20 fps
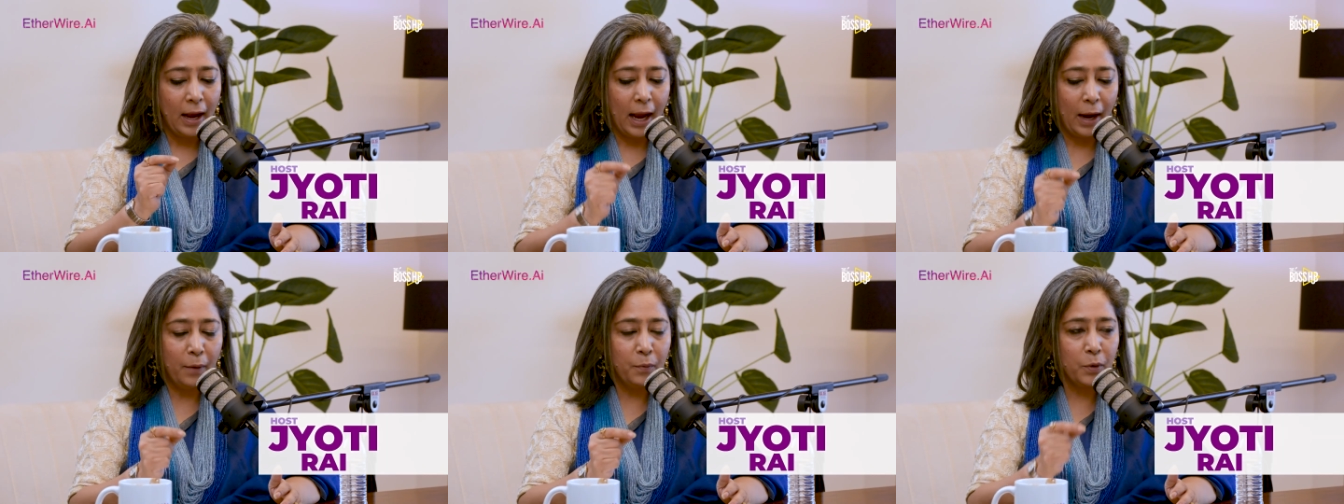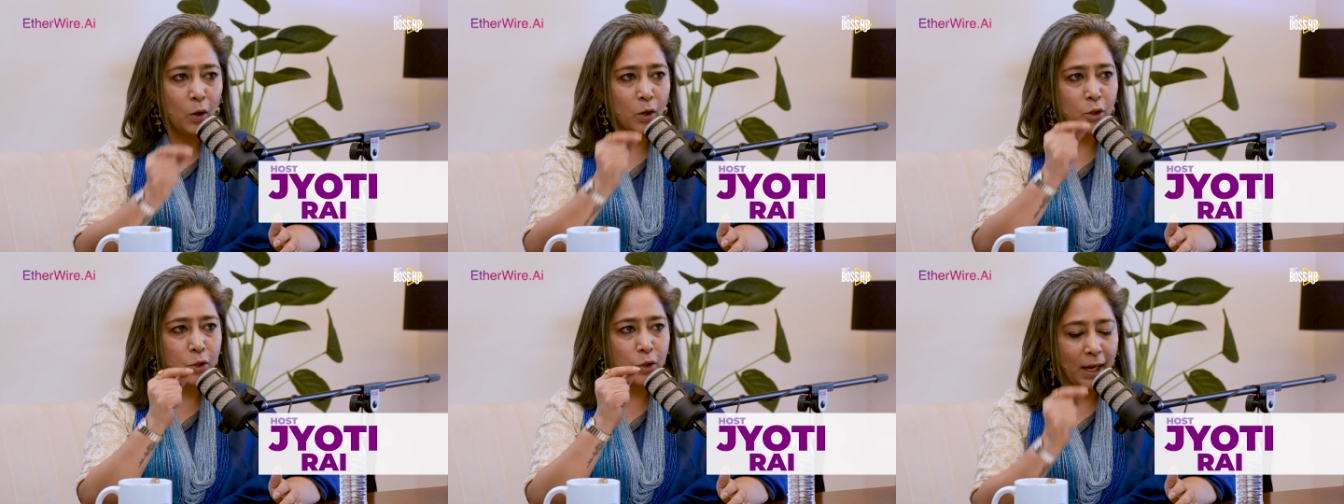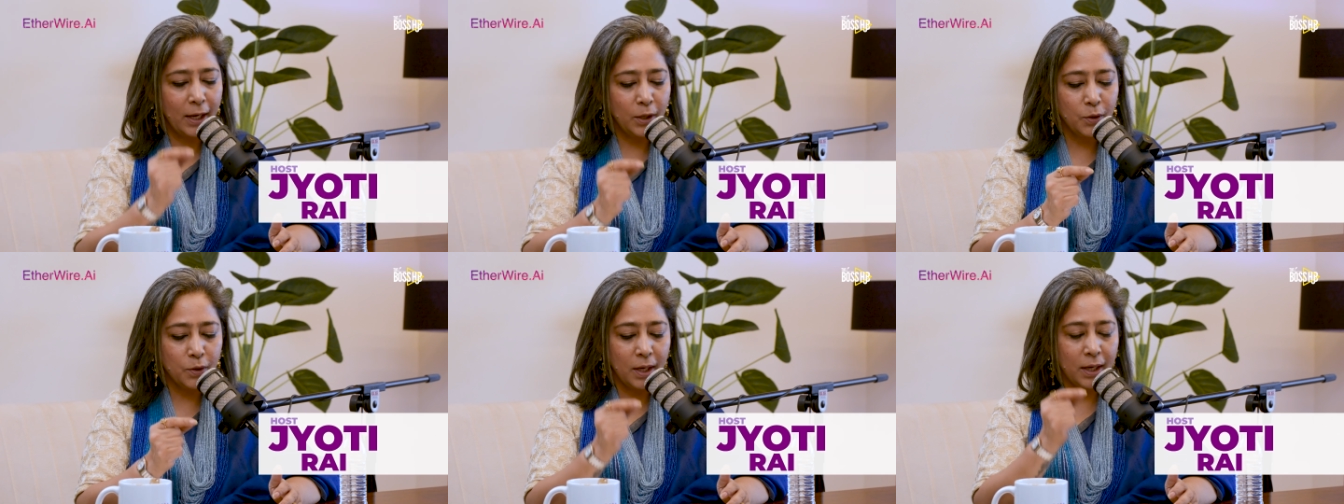I would also
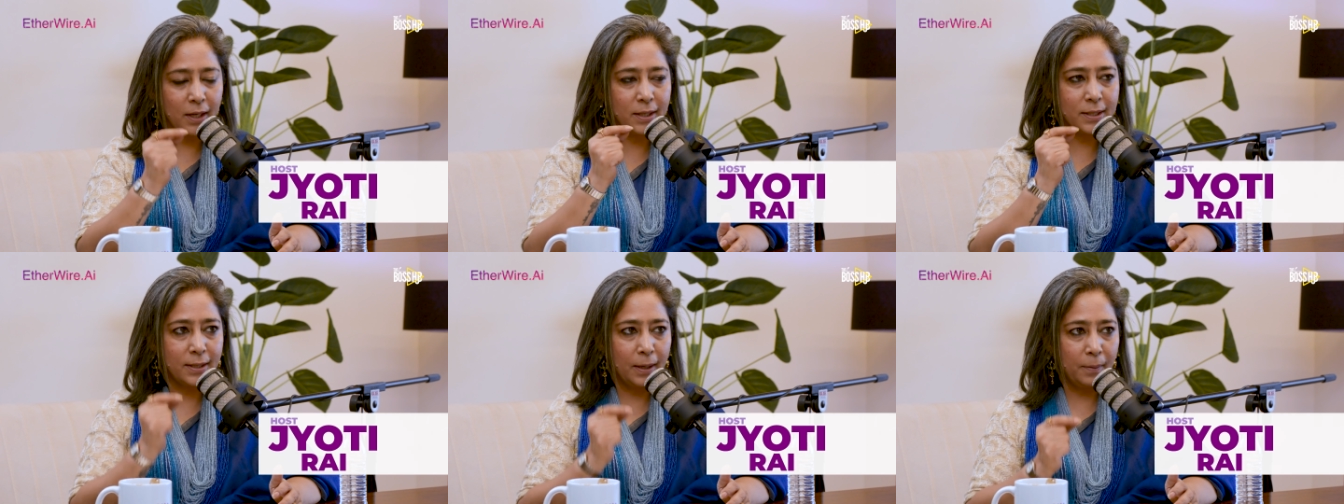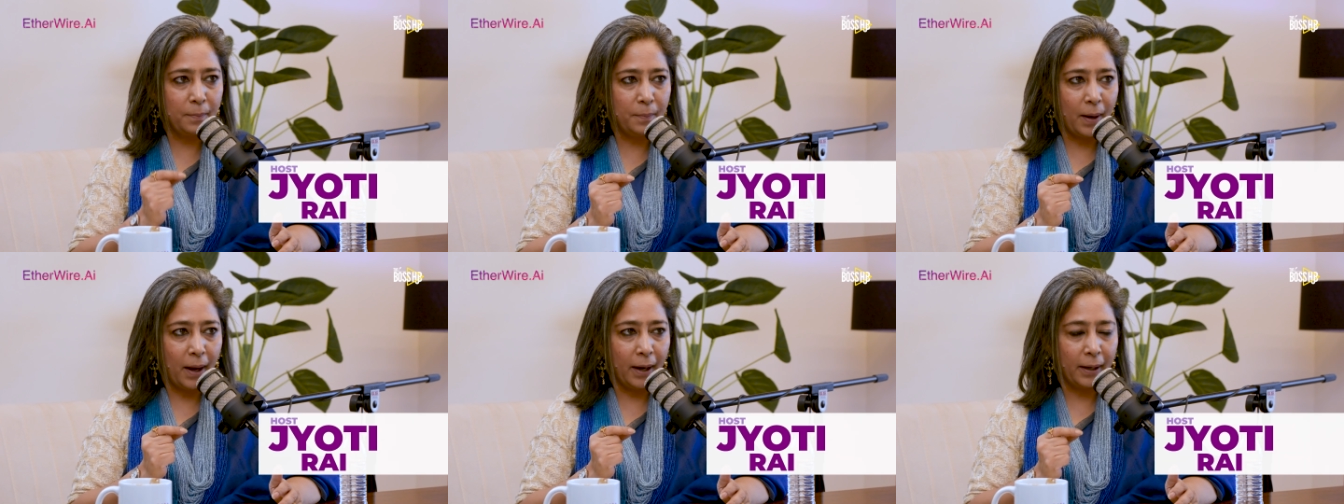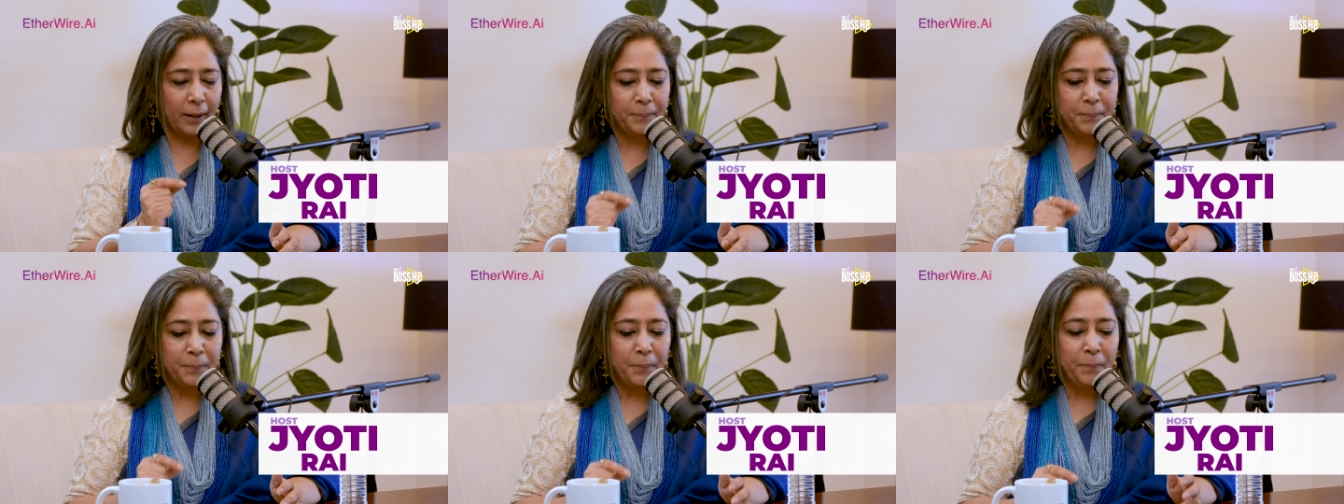like to take a step
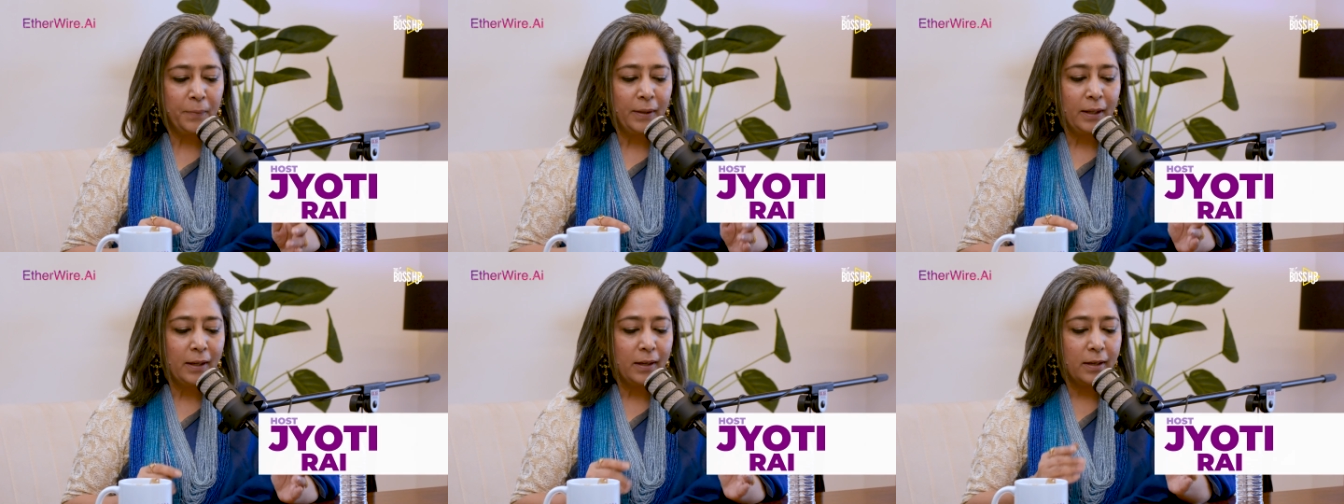back. Mm -hmm.